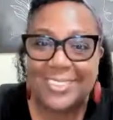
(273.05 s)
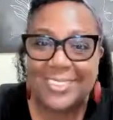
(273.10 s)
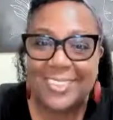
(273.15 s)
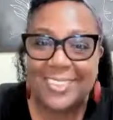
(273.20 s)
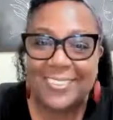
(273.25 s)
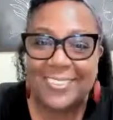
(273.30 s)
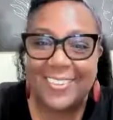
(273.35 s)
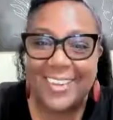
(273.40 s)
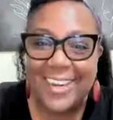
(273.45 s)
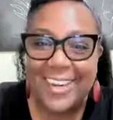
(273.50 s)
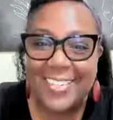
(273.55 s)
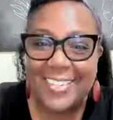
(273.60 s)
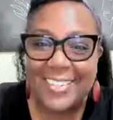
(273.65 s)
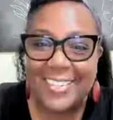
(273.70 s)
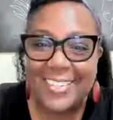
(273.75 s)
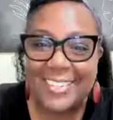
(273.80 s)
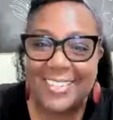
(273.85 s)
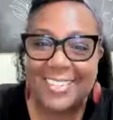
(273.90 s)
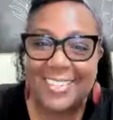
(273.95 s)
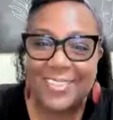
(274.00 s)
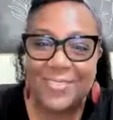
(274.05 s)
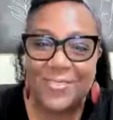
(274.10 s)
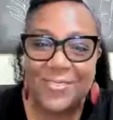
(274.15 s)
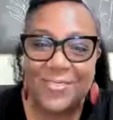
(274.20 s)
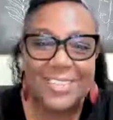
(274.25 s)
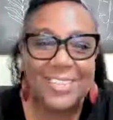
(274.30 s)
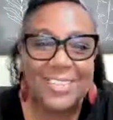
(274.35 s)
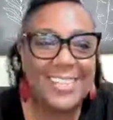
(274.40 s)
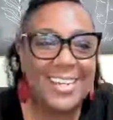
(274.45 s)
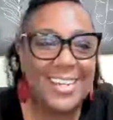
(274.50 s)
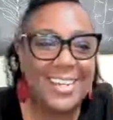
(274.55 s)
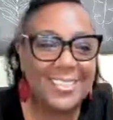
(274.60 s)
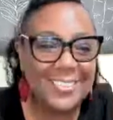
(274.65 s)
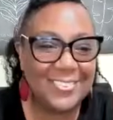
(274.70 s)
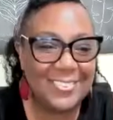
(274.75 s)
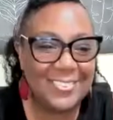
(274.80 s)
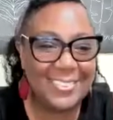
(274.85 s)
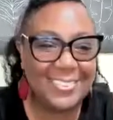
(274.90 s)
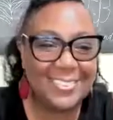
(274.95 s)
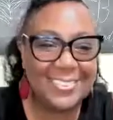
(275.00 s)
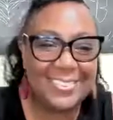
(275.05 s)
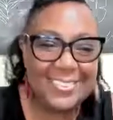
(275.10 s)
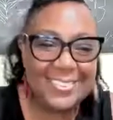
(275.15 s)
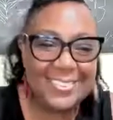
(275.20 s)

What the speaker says: All right, looking forward to the next one.